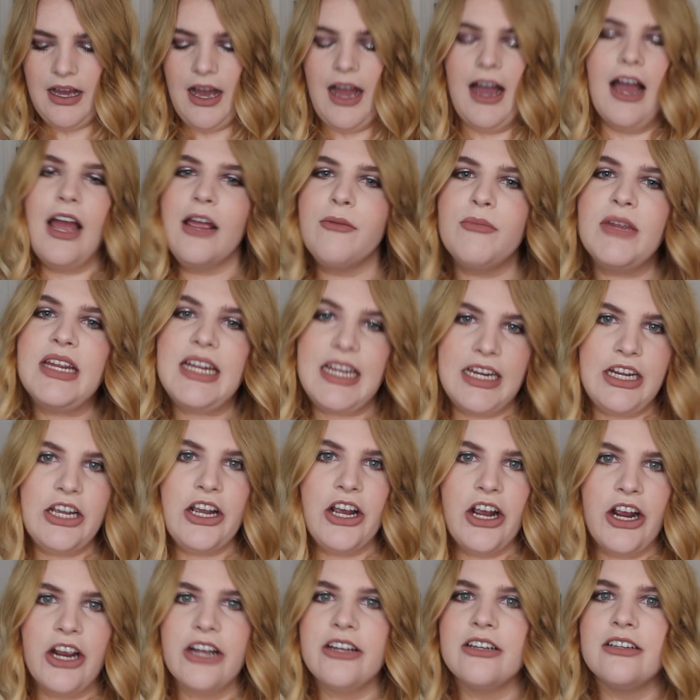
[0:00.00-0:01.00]
I'm
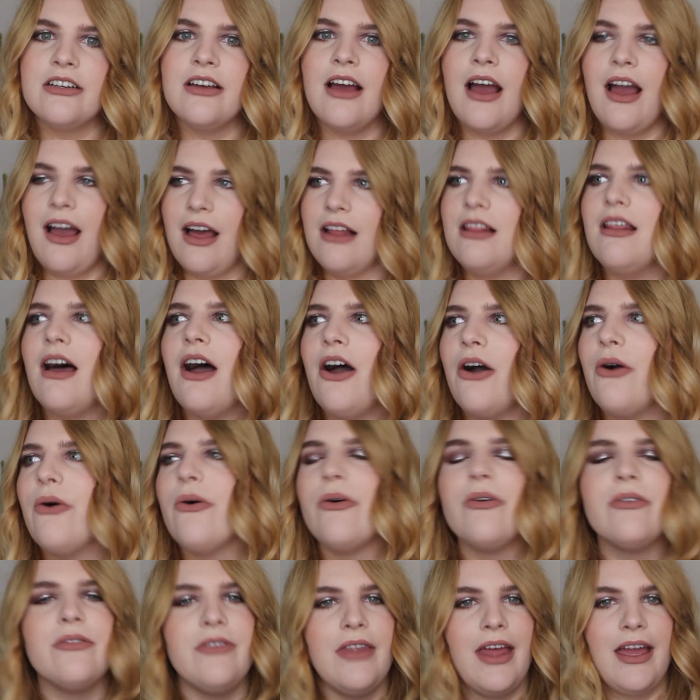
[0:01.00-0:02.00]
here.
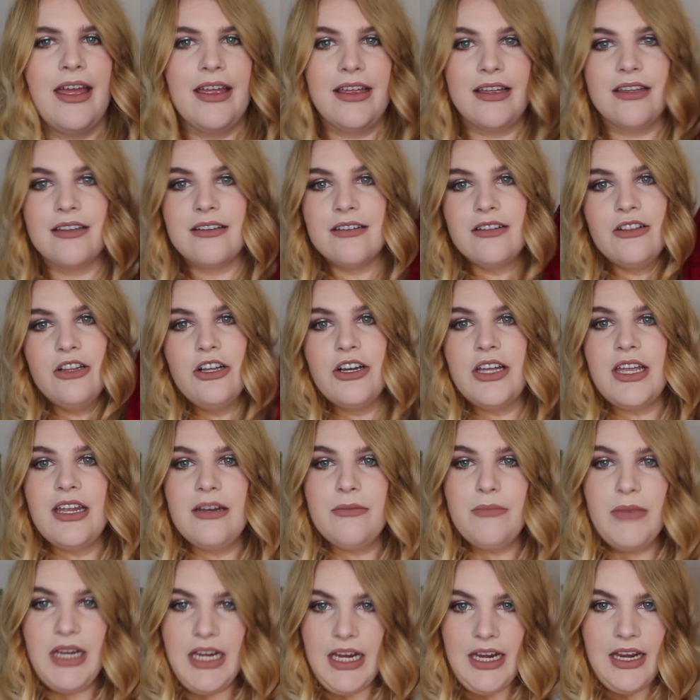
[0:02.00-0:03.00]
Hello. Like, look
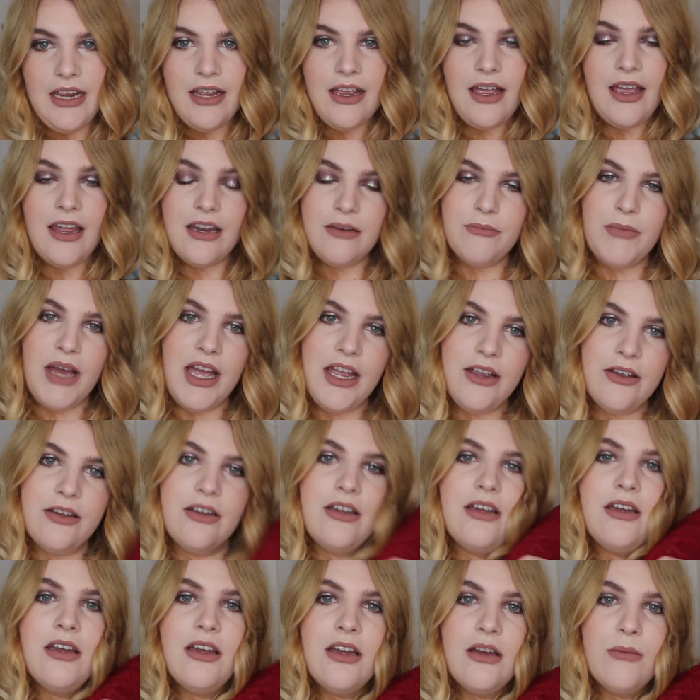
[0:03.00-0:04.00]
at me in my
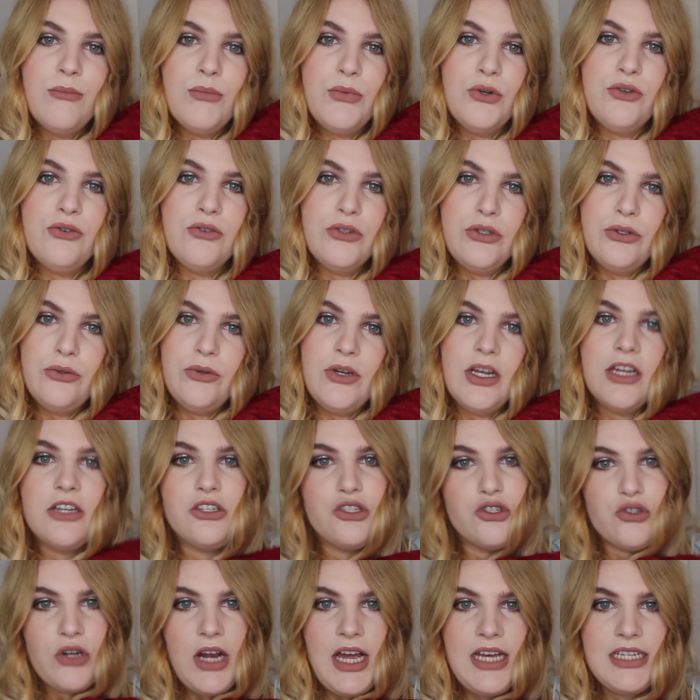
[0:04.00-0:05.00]
maroon
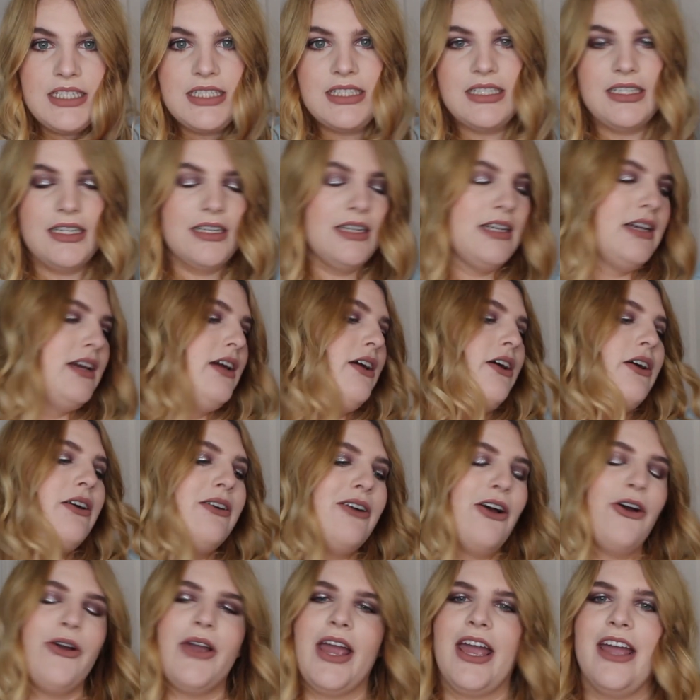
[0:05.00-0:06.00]
dress.
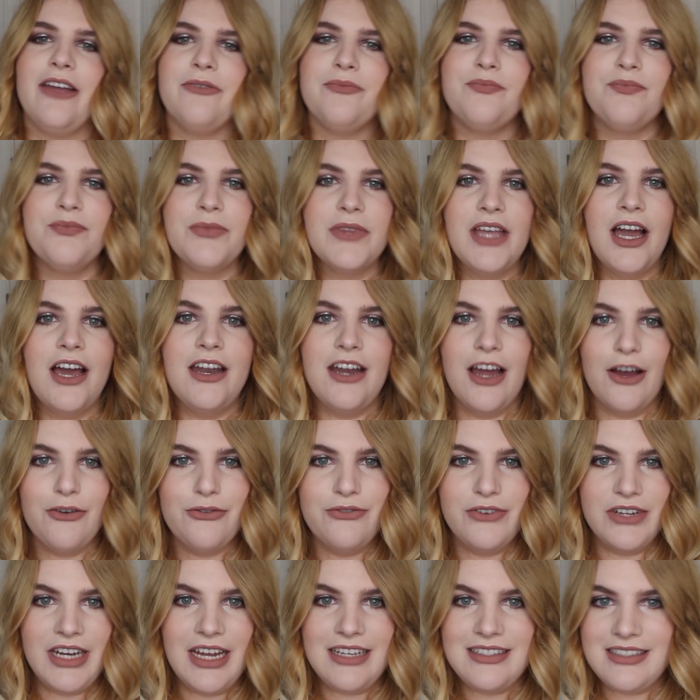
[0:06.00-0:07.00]
Okay,
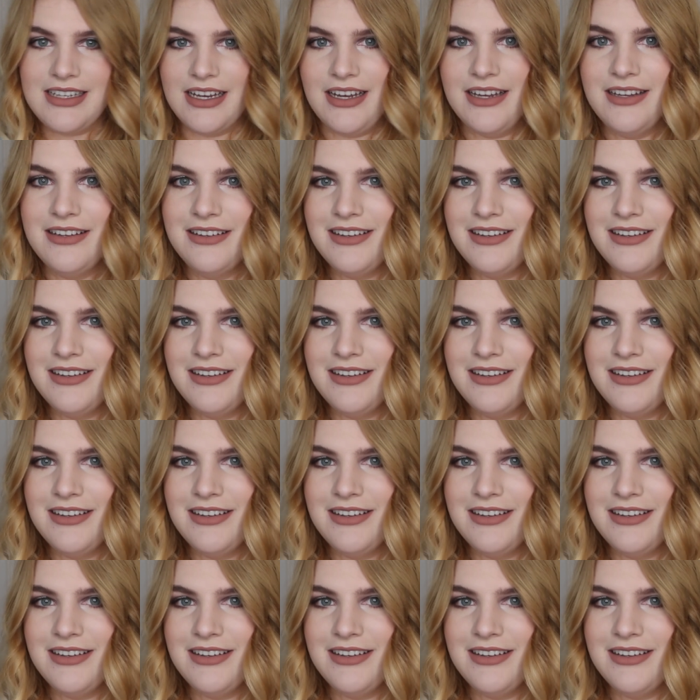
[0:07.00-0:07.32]
enough, Vanessa.